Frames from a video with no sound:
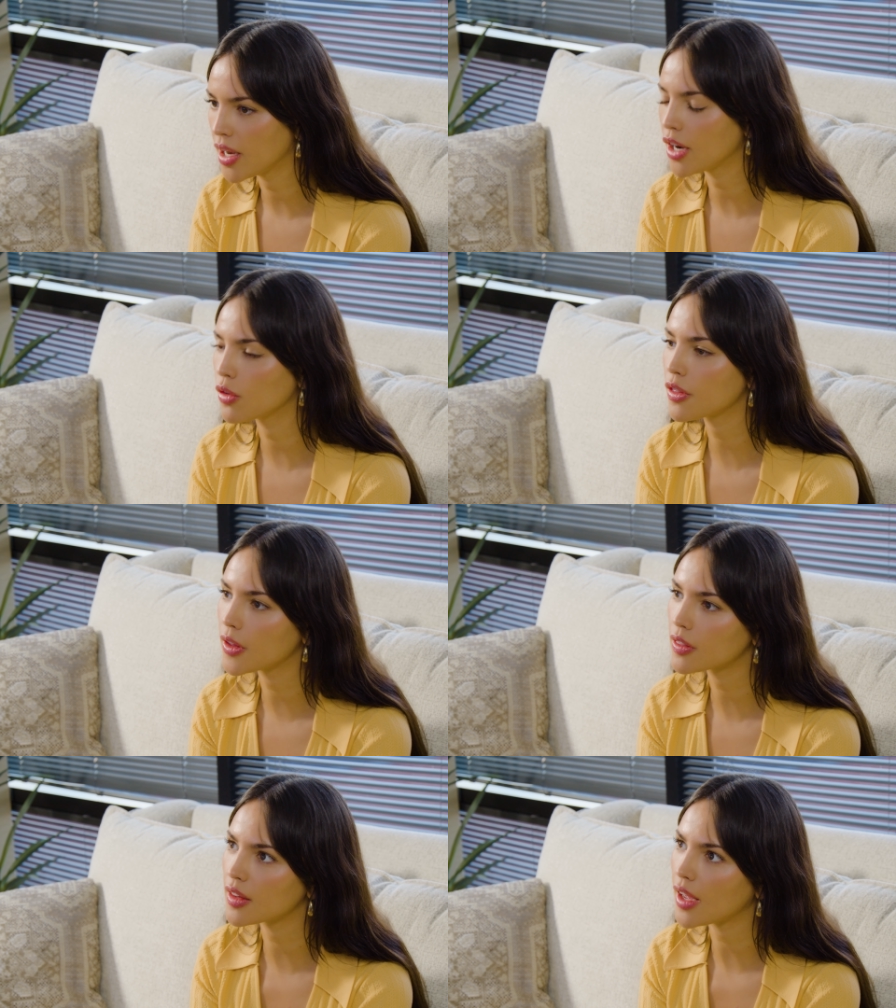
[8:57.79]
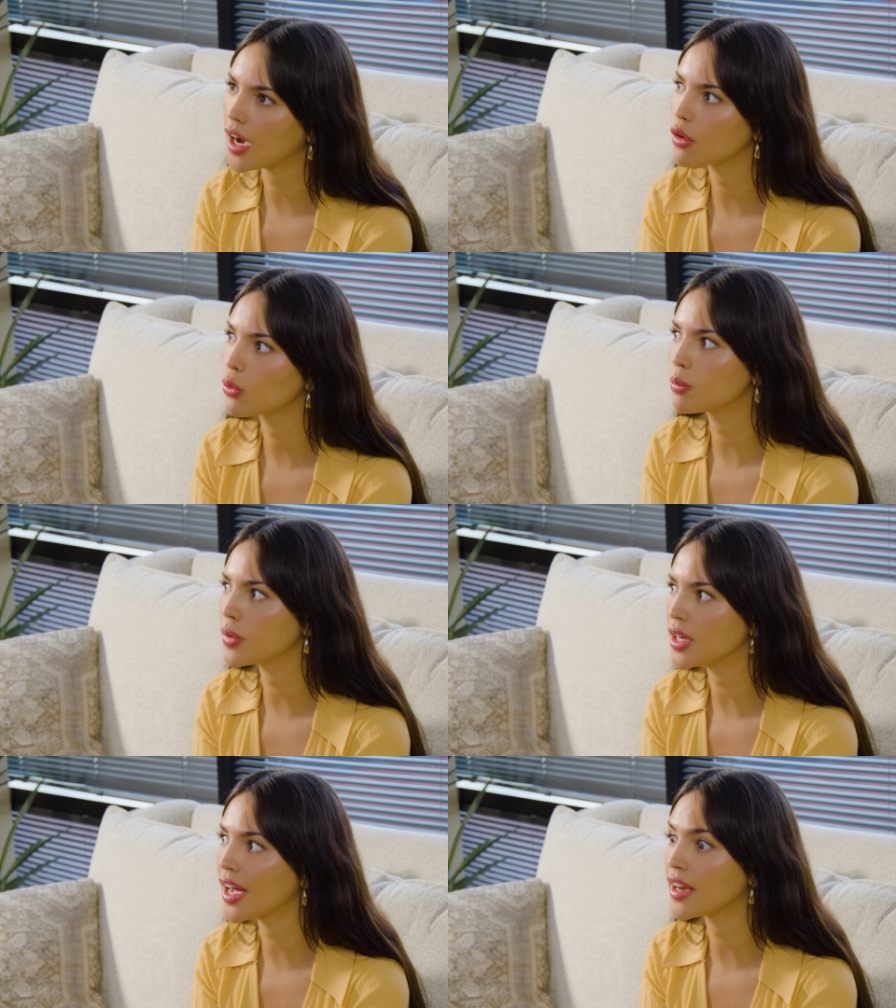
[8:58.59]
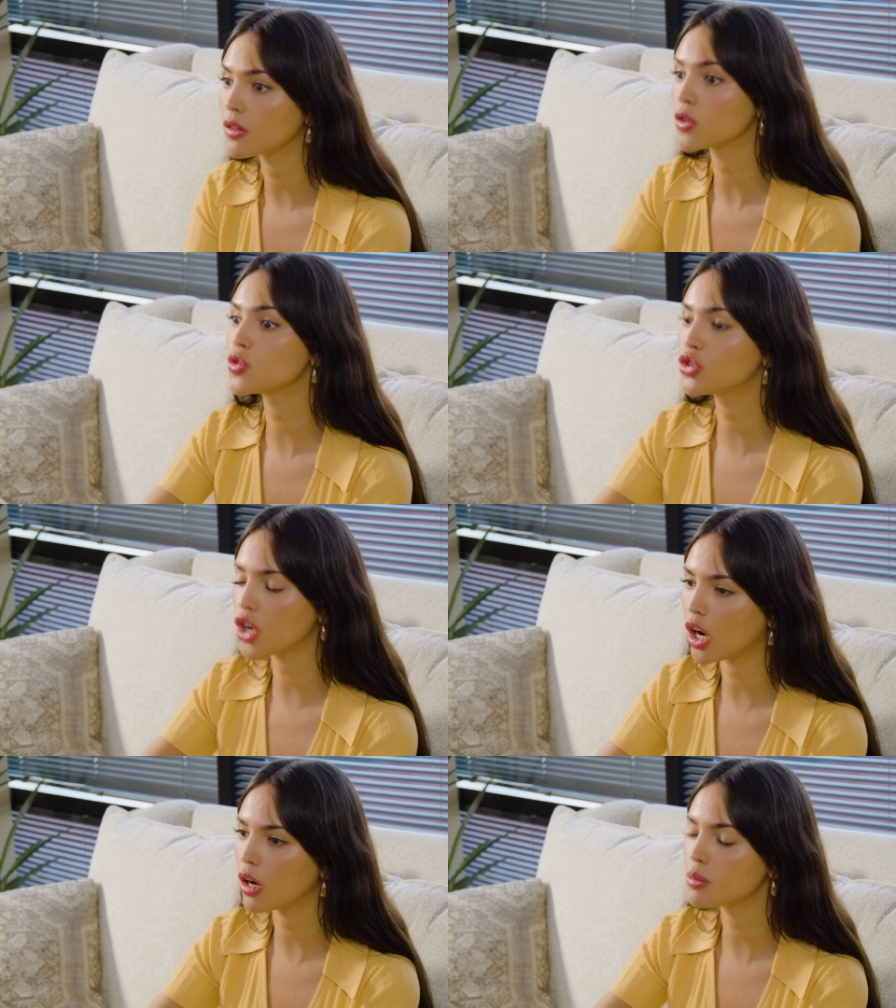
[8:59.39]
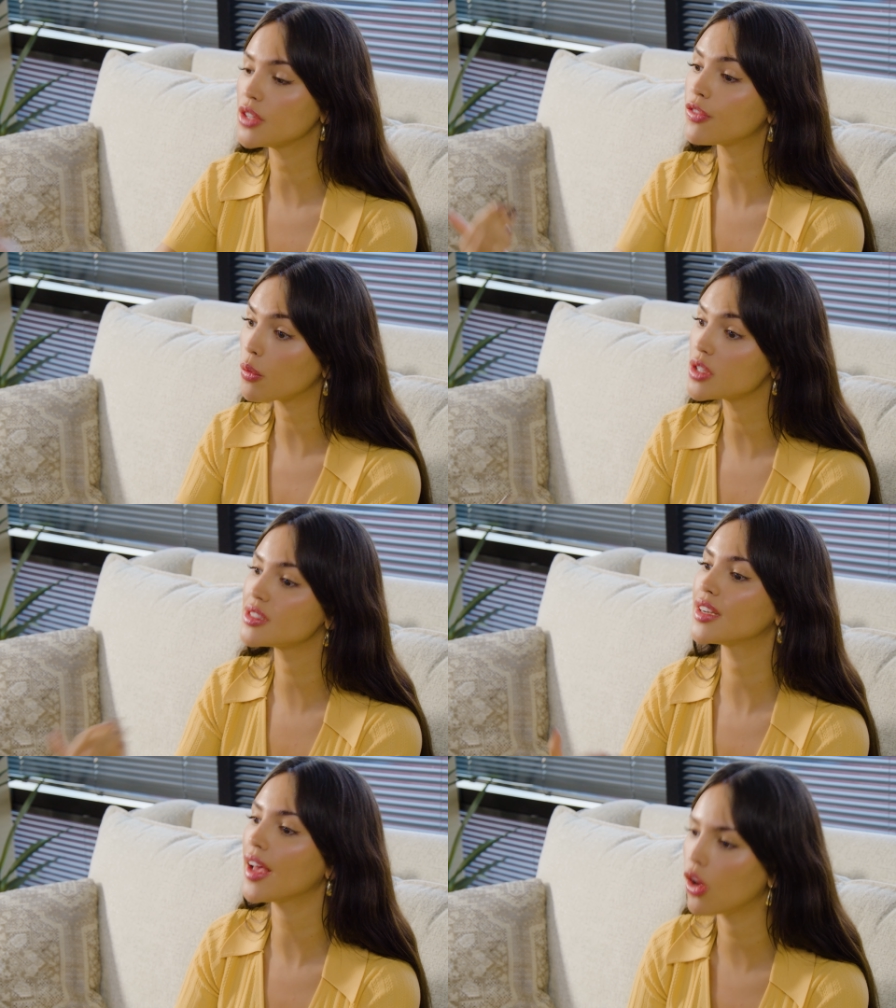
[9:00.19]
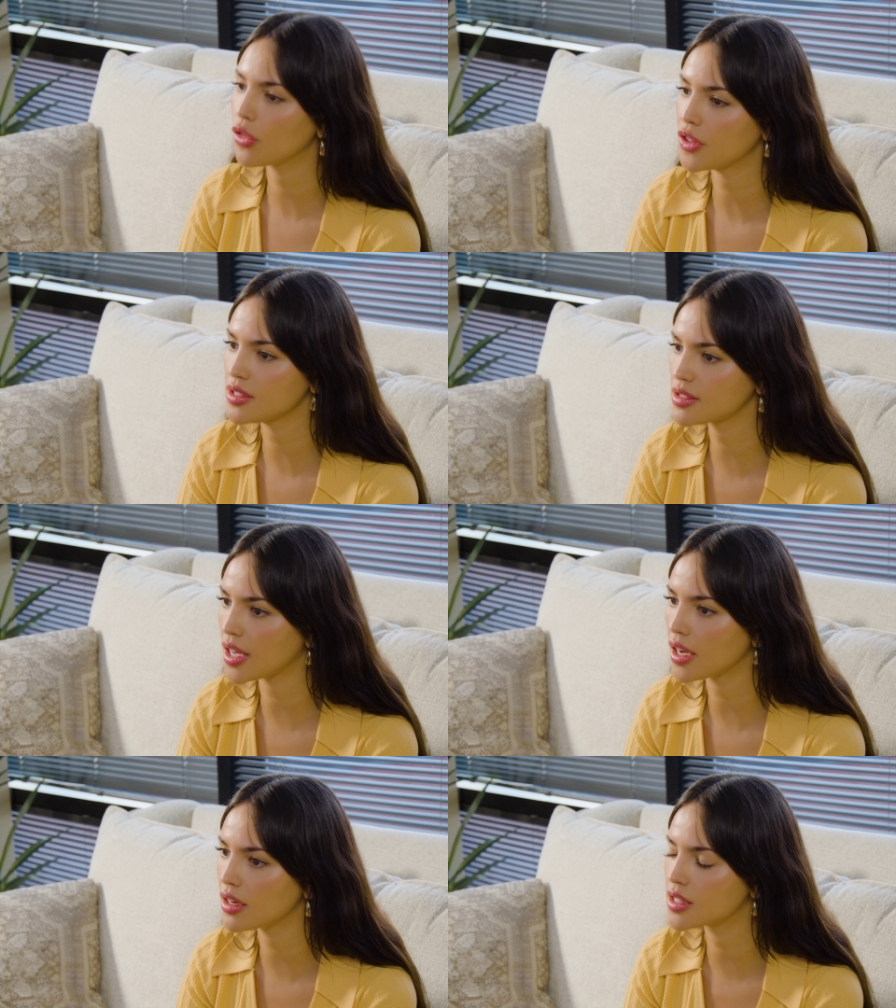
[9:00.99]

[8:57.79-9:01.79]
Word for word: And I don't think that I would be getting those jobs if I wasn't in a healthy state.